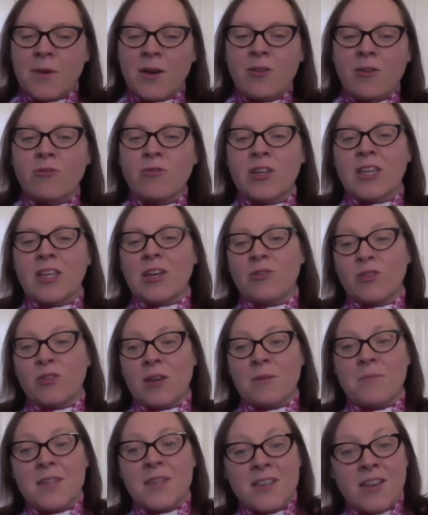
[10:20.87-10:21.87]
bell ringing, or
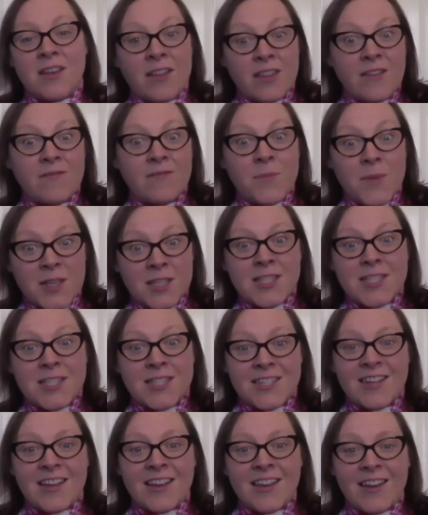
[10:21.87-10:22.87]
they've
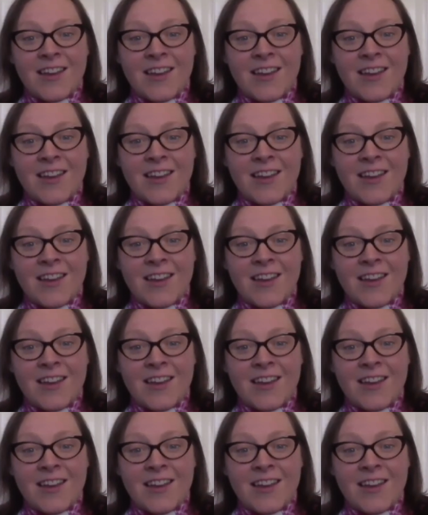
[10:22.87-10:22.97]
missed